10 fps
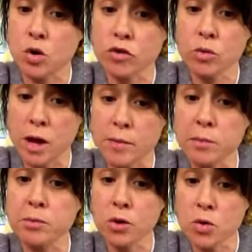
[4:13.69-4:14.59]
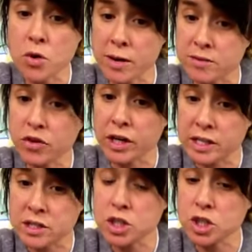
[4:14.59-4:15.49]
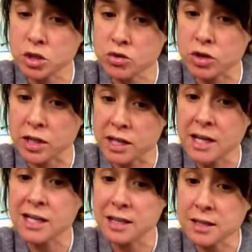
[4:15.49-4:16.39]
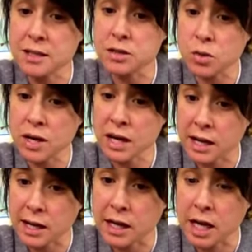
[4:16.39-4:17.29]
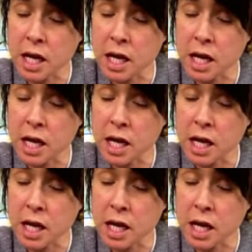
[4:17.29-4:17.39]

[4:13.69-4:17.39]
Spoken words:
overwhelming programs for innocent children. This is okay.